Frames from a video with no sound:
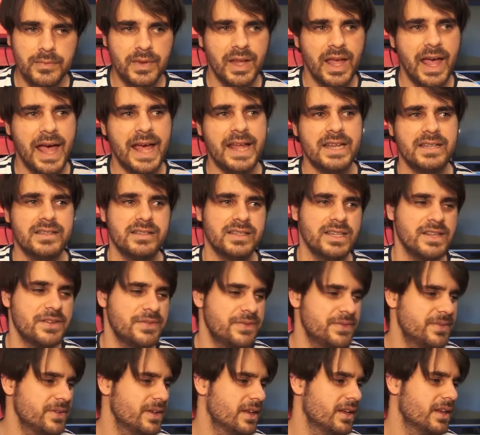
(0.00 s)
And
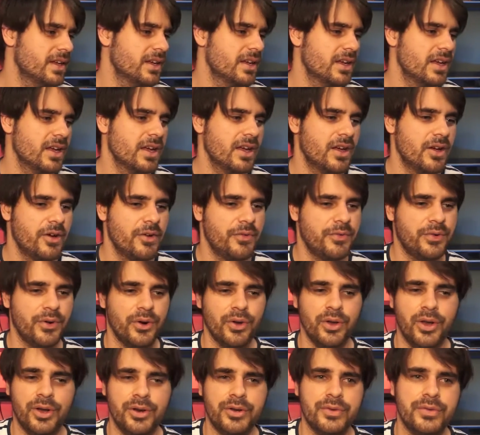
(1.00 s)
if for a
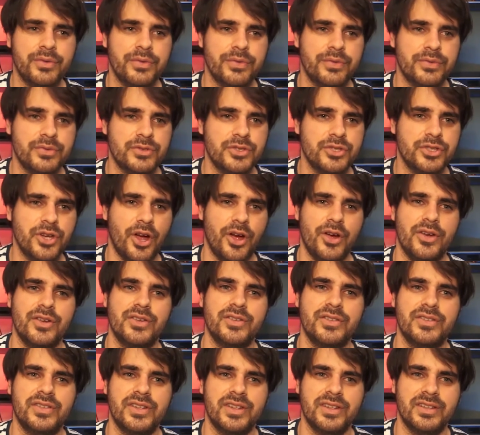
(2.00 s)
lot of
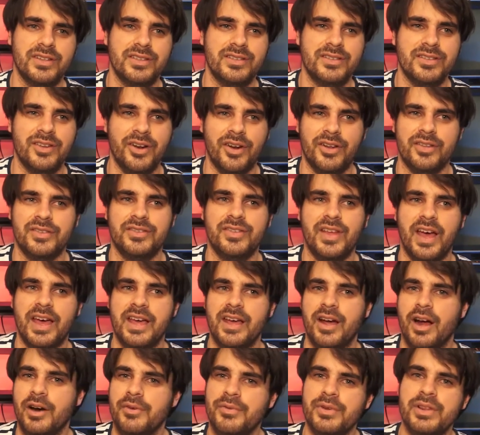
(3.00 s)
shows that, you know, say
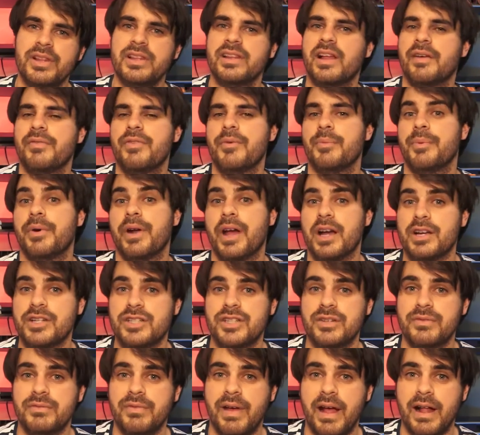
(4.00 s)
I really love the
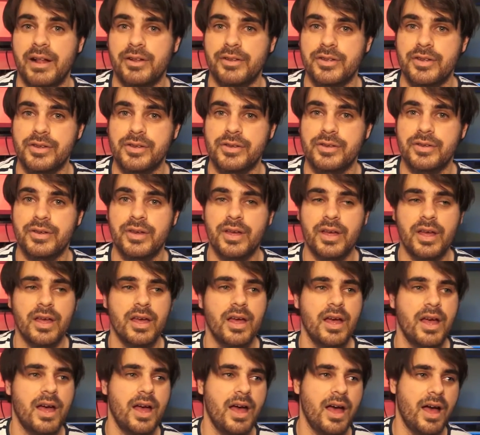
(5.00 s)
production value,
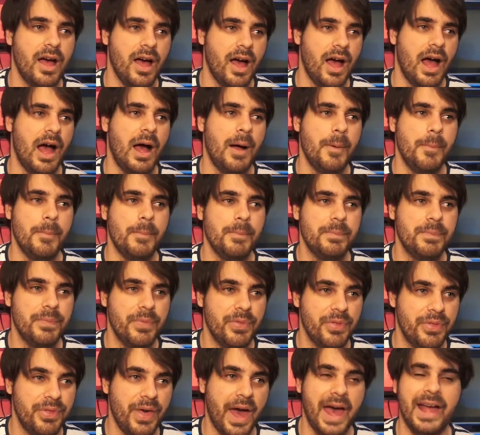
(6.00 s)

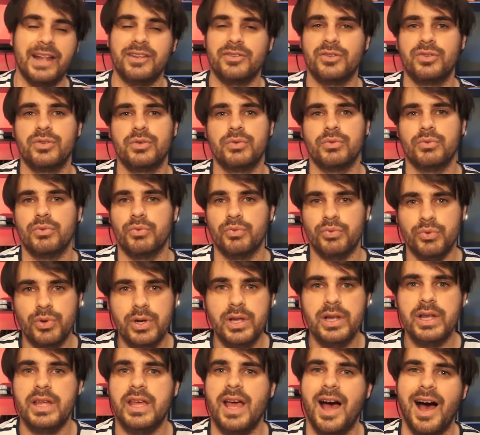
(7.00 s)
that's
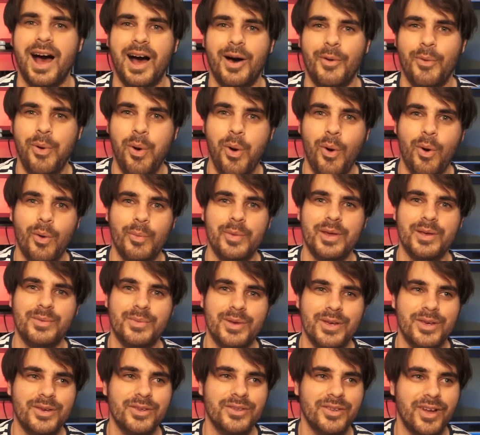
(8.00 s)
really heartwarming,
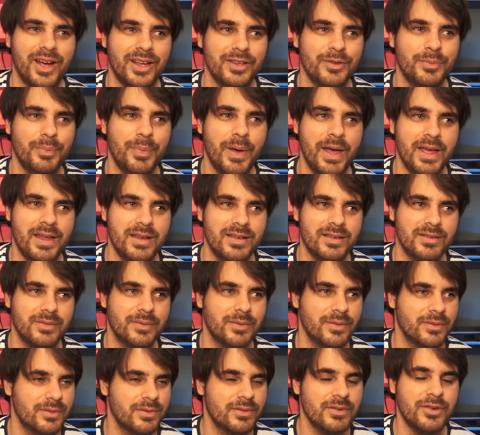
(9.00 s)
because I spend,
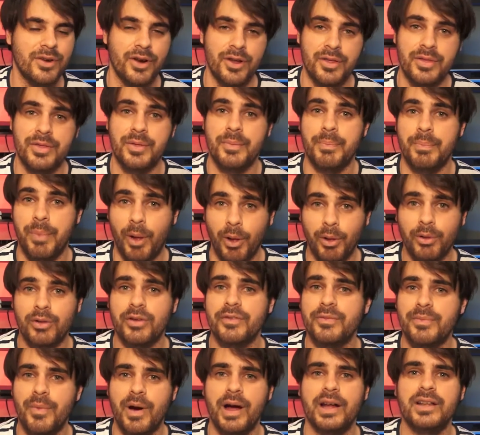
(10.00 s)
you know, the bulk
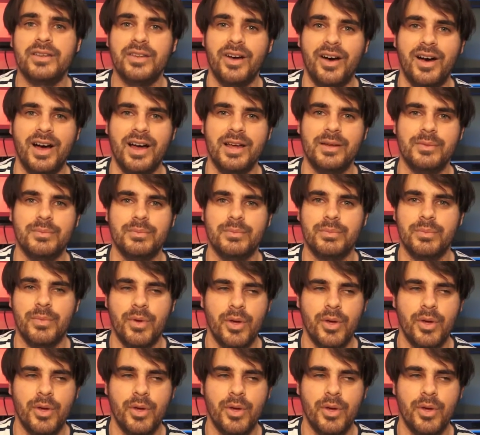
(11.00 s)
of my time